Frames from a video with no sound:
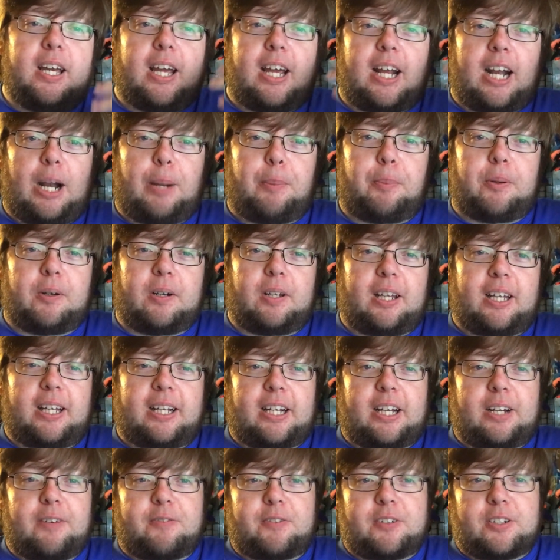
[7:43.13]
and I put a
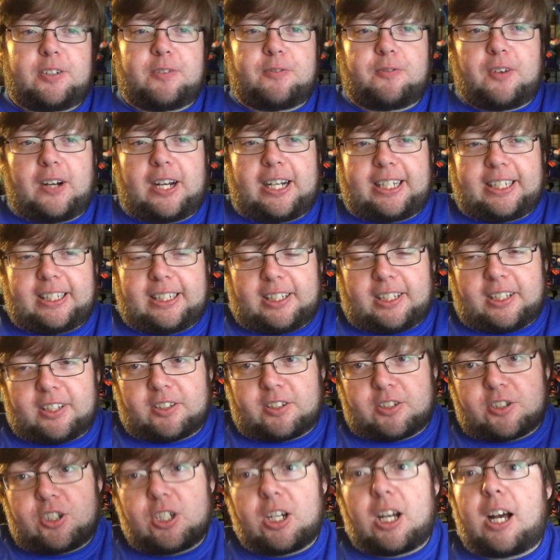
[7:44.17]
lot of effort into finding the
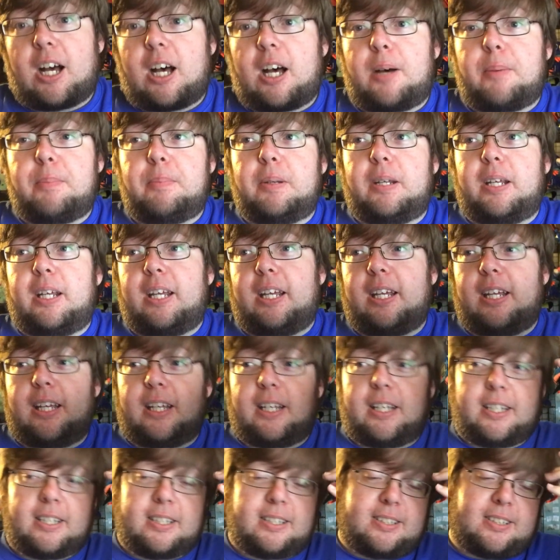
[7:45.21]
other job,
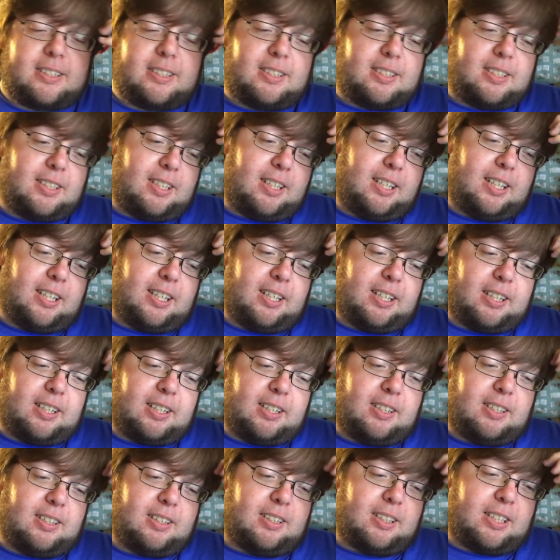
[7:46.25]
and it
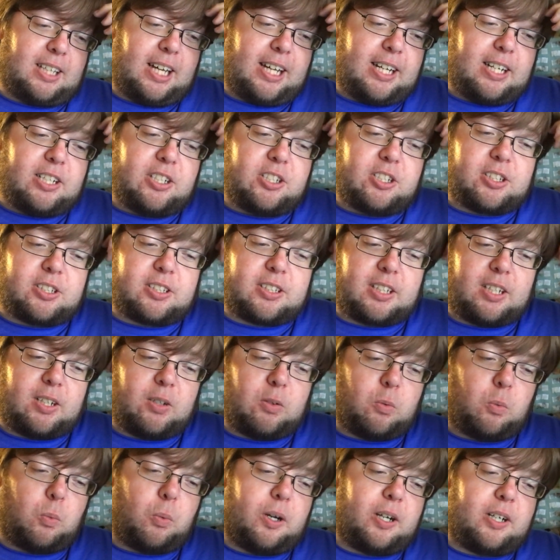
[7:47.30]
kind of just,
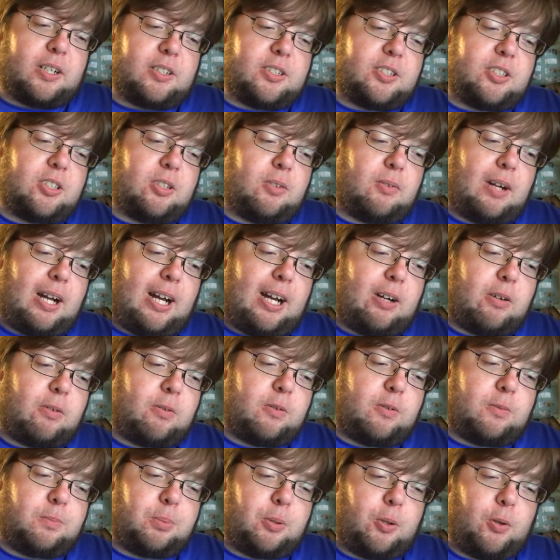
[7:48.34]
it wears you
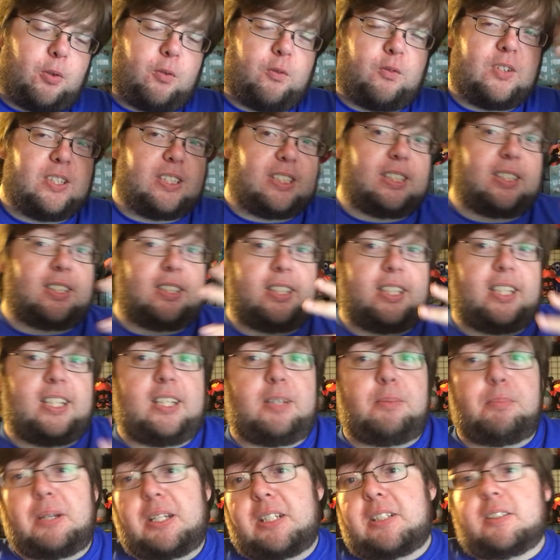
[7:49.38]
out, both
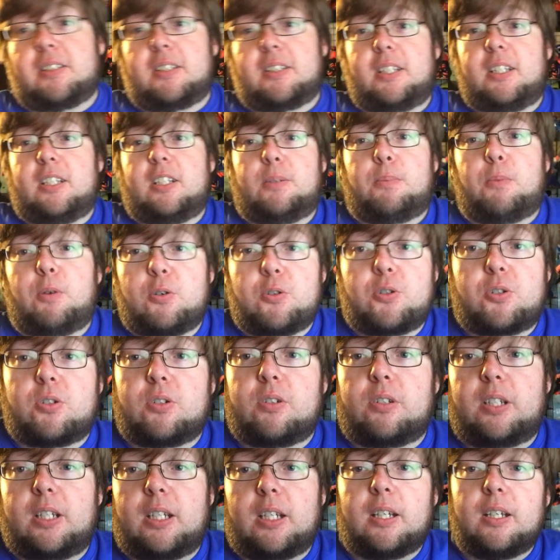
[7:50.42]
physically, mentally, and
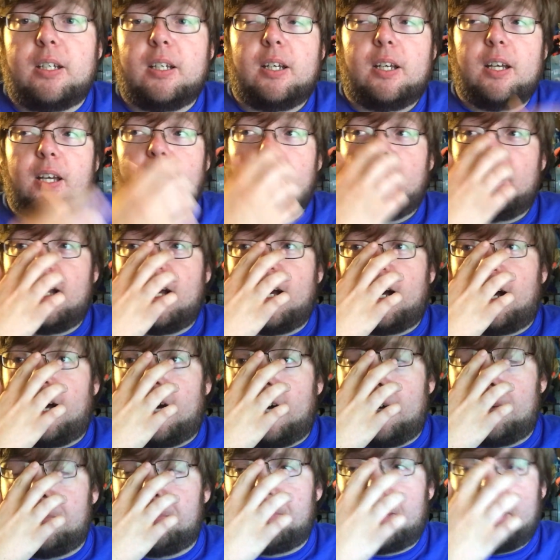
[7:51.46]
emotionally,
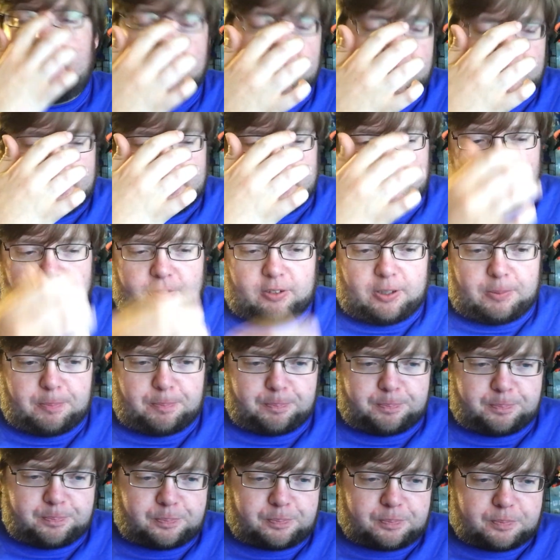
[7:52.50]
by the end of it.
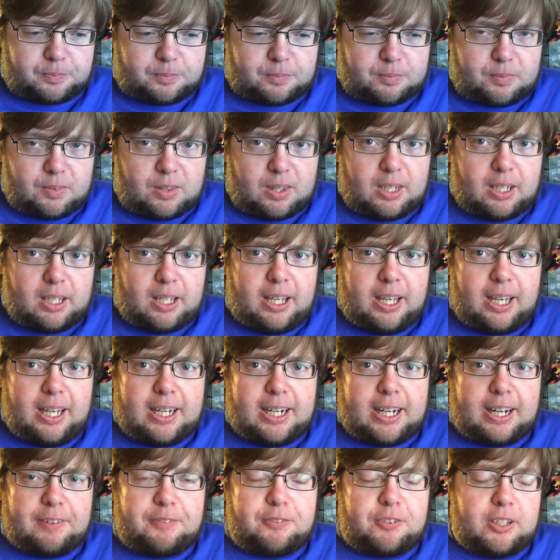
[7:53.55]

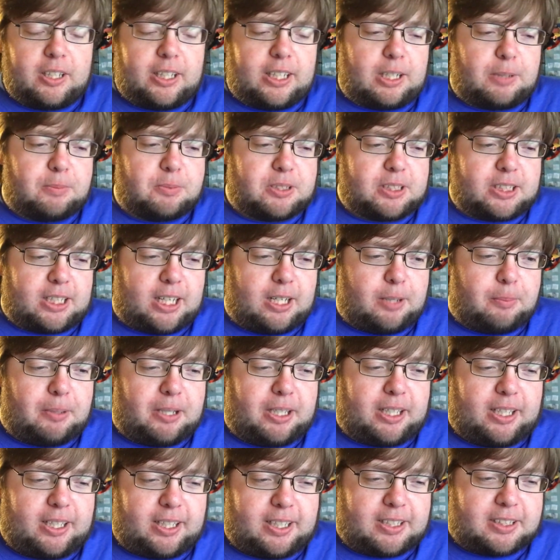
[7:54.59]
And I feel like I'm just kind of
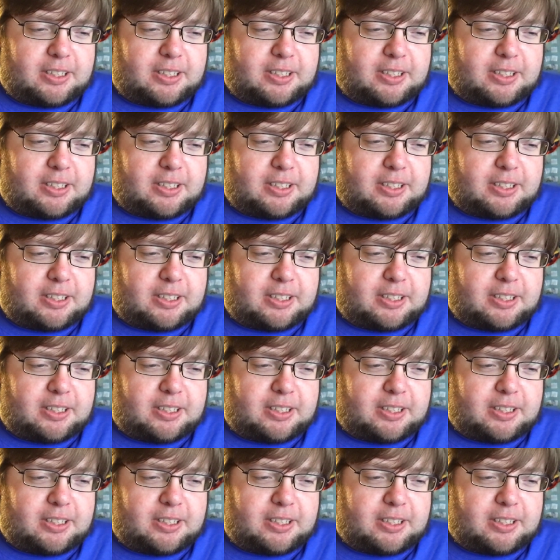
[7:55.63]
making